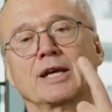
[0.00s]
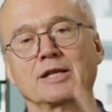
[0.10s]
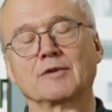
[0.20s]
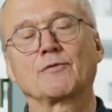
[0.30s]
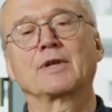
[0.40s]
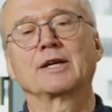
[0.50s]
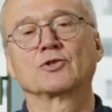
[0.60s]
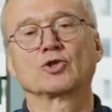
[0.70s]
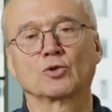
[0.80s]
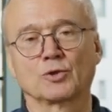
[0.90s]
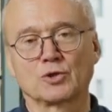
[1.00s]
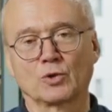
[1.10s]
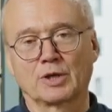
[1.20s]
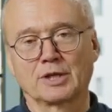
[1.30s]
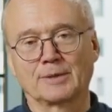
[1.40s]
and if there is a short
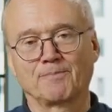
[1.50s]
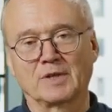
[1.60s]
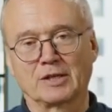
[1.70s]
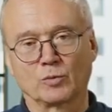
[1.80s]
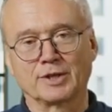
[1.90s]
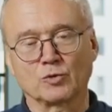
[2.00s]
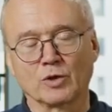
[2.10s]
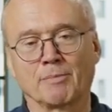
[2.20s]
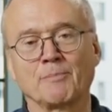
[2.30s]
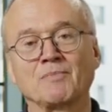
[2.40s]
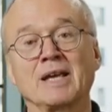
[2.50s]
circuit, it will trip.